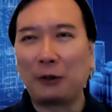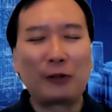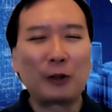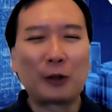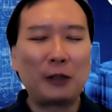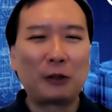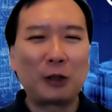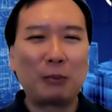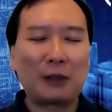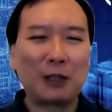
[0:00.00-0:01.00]
you can choose,
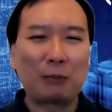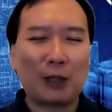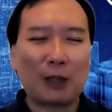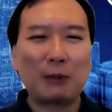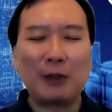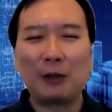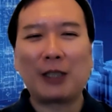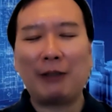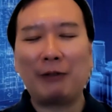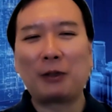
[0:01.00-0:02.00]
because probably you
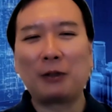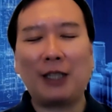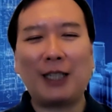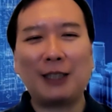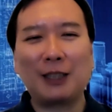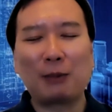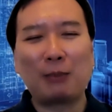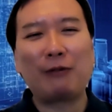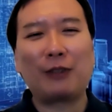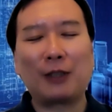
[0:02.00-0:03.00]
have to ask
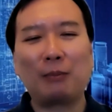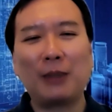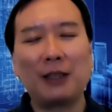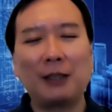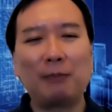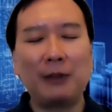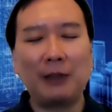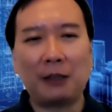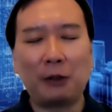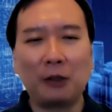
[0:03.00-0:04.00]
before Bentley
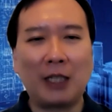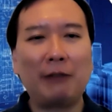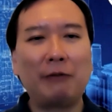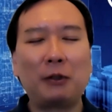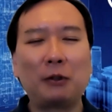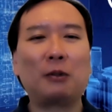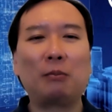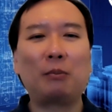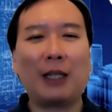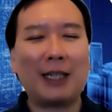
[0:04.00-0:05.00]
that you have to
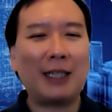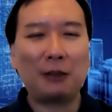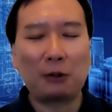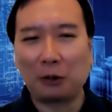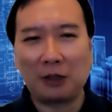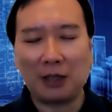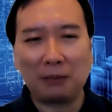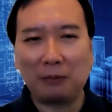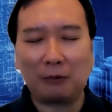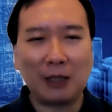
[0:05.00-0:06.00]
comply to
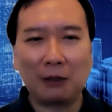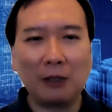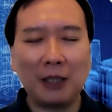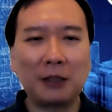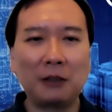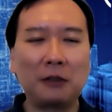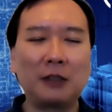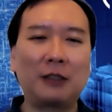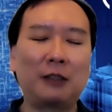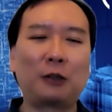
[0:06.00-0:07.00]
some regulations.
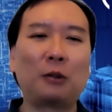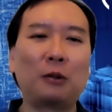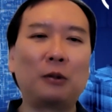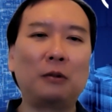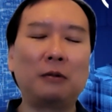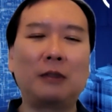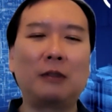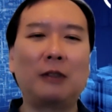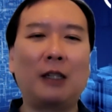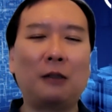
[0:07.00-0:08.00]
So
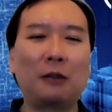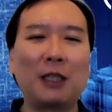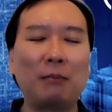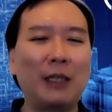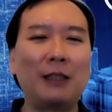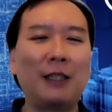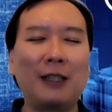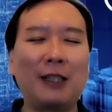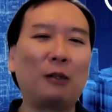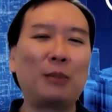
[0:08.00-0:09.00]
how can Bentley
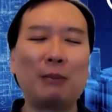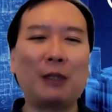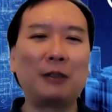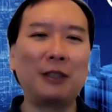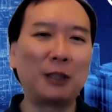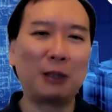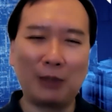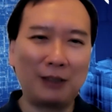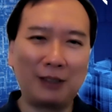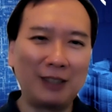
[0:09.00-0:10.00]
help about this? But